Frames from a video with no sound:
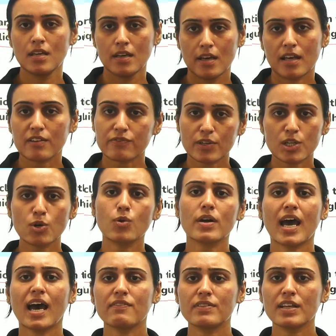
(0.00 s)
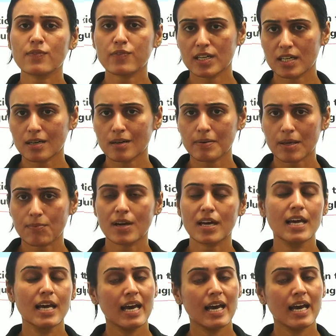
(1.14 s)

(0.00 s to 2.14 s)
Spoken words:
If we don't have the filter paper,